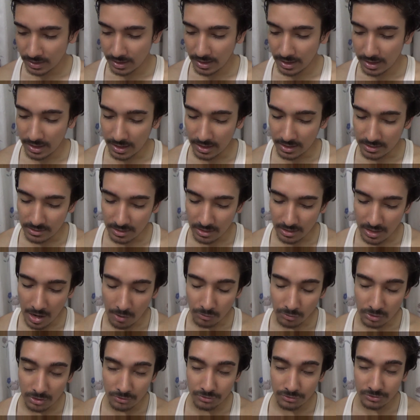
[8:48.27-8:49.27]
And
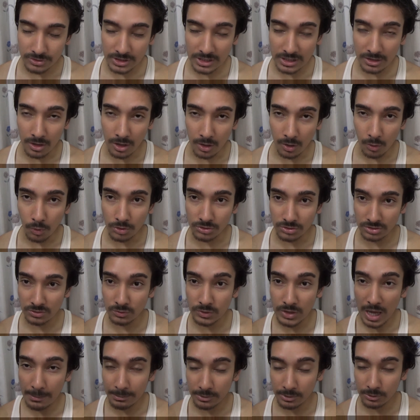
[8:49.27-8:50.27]
out of 3 long questions
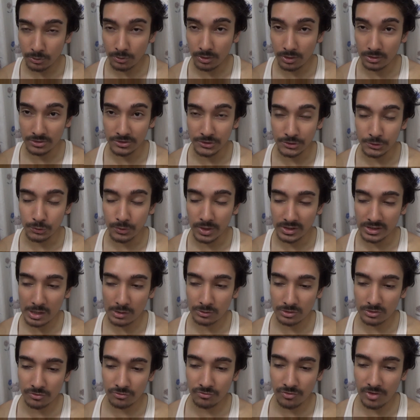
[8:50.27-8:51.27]
we have to do only 2, and
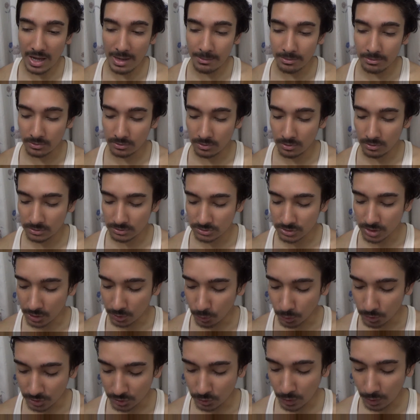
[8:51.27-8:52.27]
out of 5 short
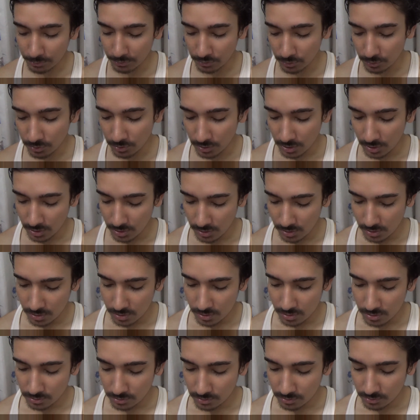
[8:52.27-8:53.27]
questions we have to do
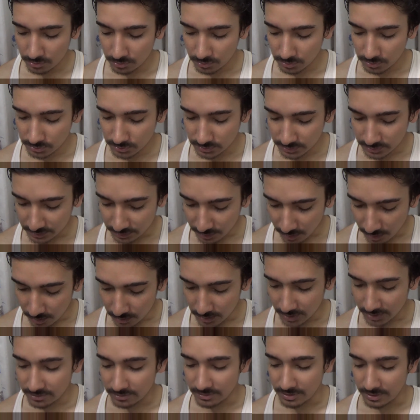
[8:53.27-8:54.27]

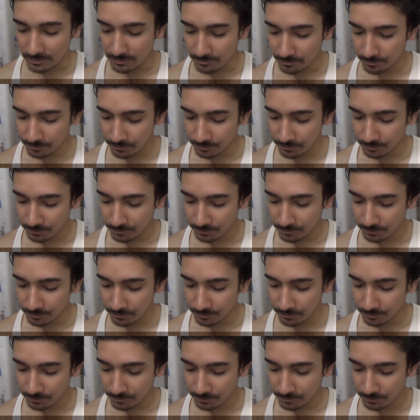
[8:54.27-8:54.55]
only 3.